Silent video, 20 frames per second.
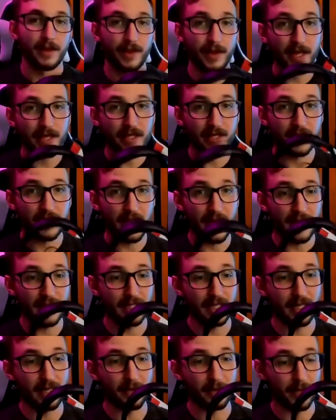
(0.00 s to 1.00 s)
This is the
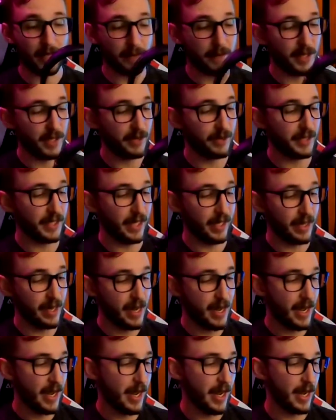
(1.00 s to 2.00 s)
headset that we're going to be using.
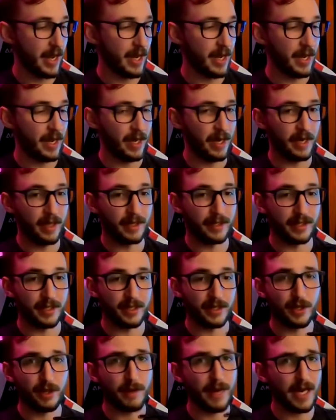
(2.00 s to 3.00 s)

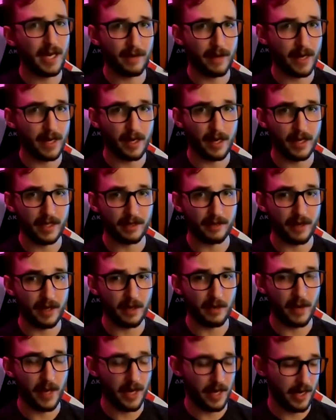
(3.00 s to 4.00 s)
And you may not recognize it right
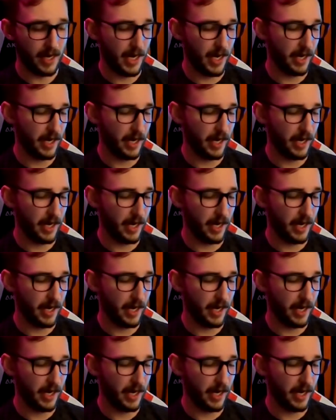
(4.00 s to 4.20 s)
away.